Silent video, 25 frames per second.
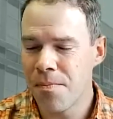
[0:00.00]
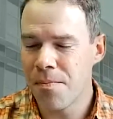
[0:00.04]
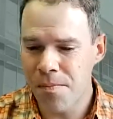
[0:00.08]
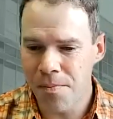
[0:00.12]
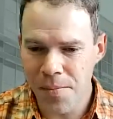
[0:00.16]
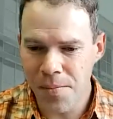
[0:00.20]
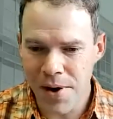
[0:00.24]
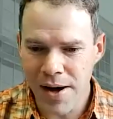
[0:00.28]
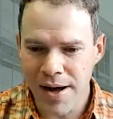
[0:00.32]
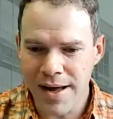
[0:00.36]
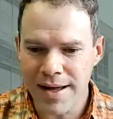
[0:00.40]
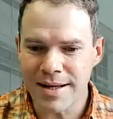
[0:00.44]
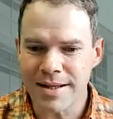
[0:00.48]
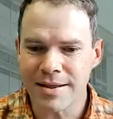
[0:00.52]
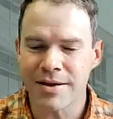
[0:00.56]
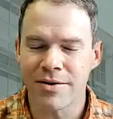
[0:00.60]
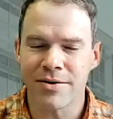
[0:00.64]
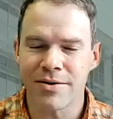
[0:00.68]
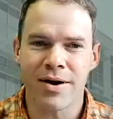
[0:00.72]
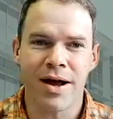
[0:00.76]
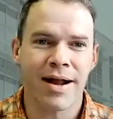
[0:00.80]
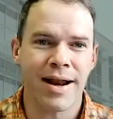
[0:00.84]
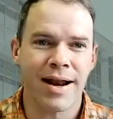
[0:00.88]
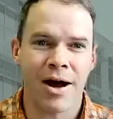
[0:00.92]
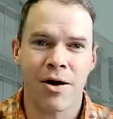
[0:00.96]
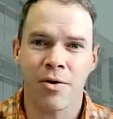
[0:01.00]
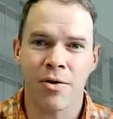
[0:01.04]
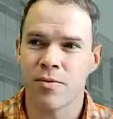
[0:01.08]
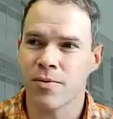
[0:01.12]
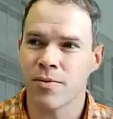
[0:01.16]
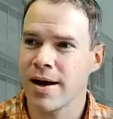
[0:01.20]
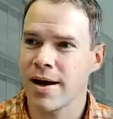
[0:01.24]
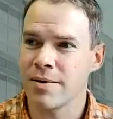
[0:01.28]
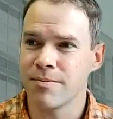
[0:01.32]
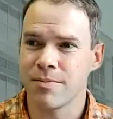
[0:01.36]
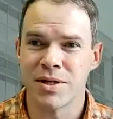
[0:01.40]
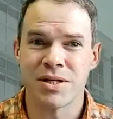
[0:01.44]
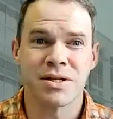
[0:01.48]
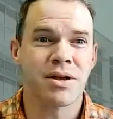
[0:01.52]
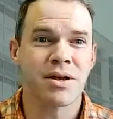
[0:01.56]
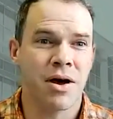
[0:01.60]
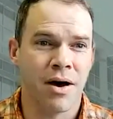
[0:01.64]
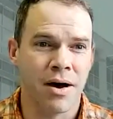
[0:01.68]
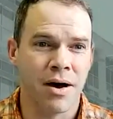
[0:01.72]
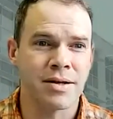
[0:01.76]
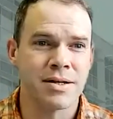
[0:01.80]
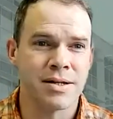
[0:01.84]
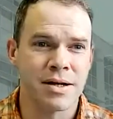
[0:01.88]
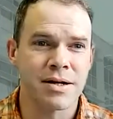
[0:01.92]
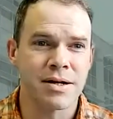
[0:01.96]
but they're not outright
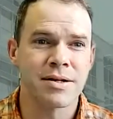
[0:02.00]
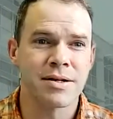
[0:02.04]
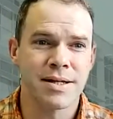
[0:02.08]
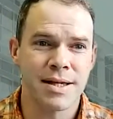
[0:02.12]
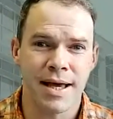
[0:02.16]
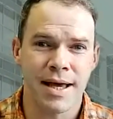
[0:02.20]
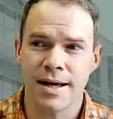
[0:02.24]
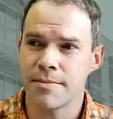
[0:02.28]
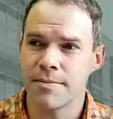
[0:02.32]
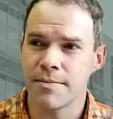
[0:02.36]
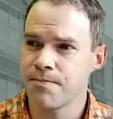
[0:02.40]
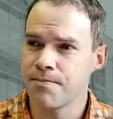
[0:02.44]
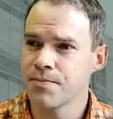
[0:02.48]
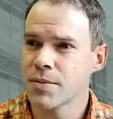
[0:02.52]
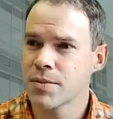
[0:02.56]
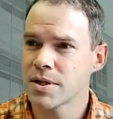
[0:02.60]
misconduct yet.